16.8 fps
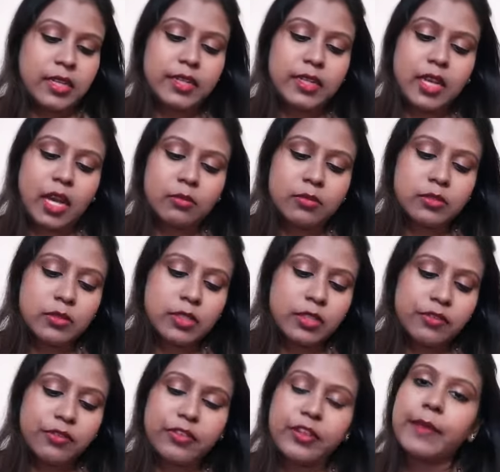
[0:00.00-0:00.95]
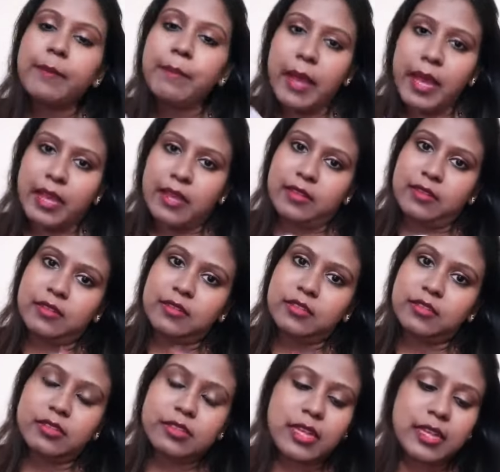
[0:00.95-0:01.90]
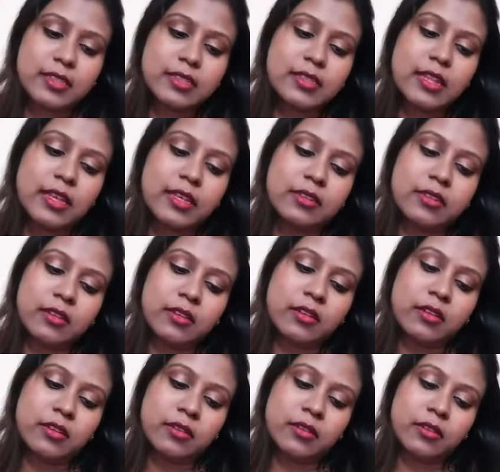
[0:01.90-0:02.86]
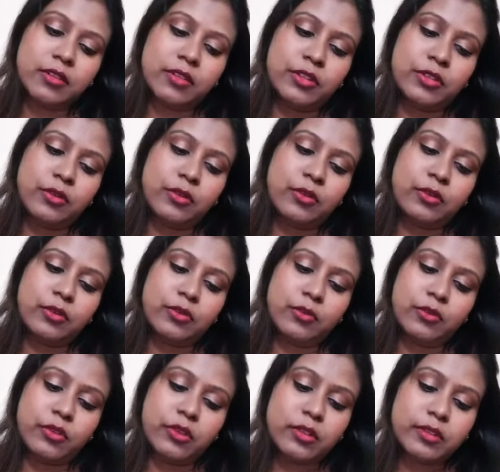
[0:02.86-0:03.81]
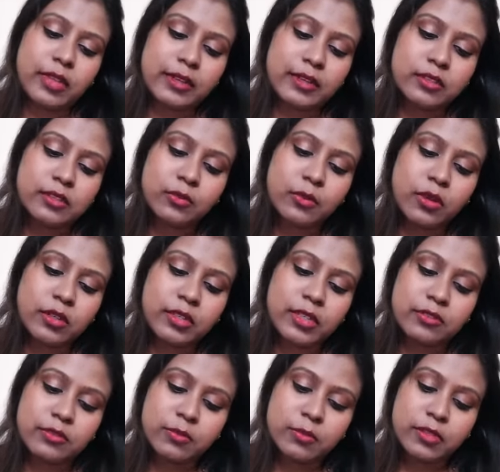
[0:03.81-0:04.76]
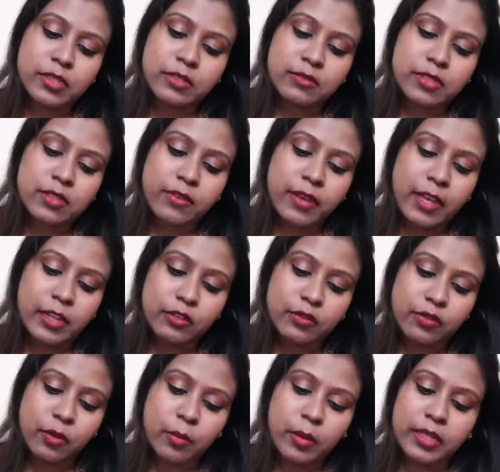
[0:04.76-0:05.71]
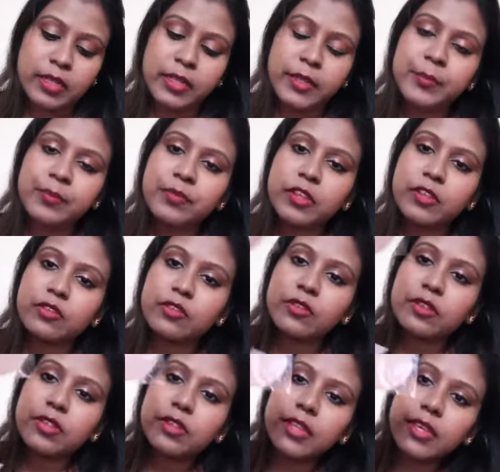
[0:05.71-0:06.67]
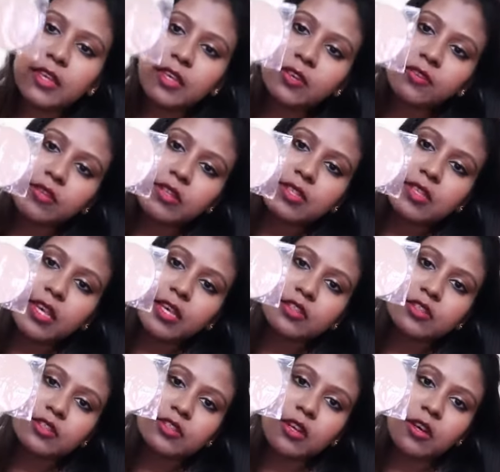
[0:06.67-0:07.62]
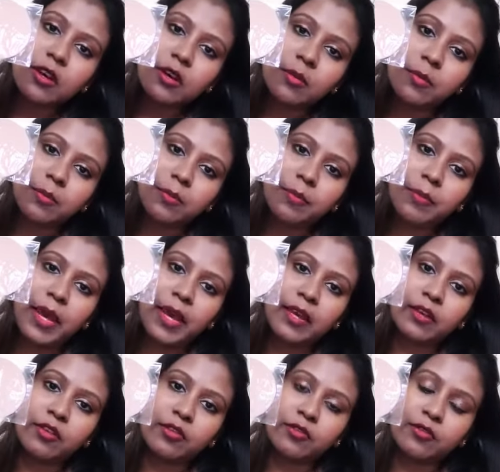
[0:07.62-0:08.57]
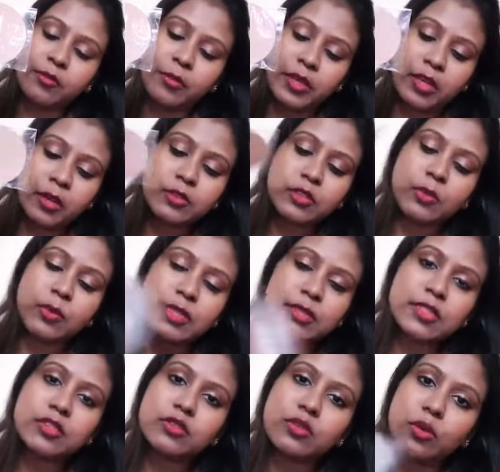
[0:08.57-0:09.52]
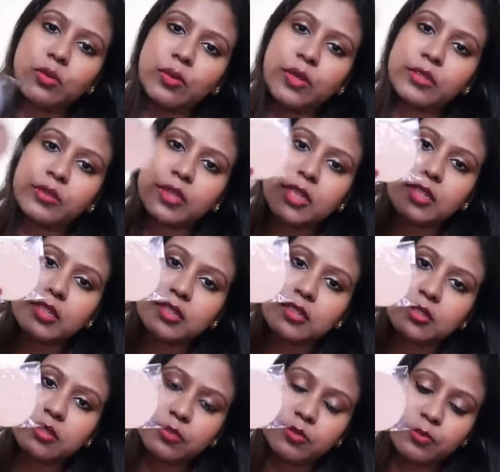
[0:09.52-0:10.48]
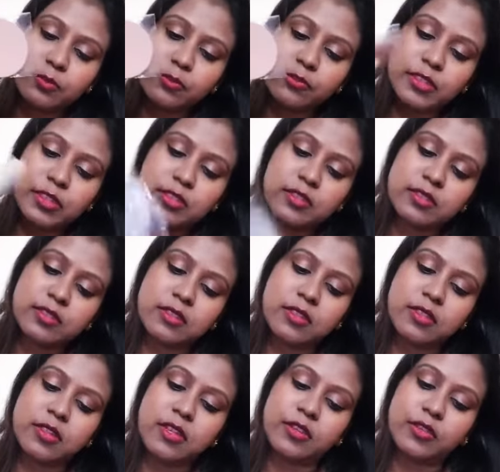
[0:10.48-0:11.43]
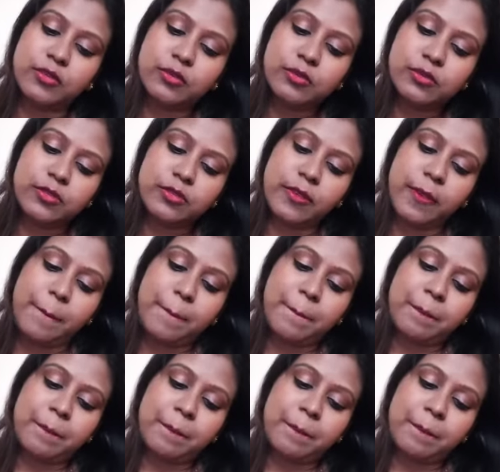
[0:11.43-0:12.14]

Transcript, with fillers: it comes with a free pan, so that is like the, you know, that is what gives gives the value for money. So it, they give this extra pan of makeup, so once it's over you can just fit this in and use.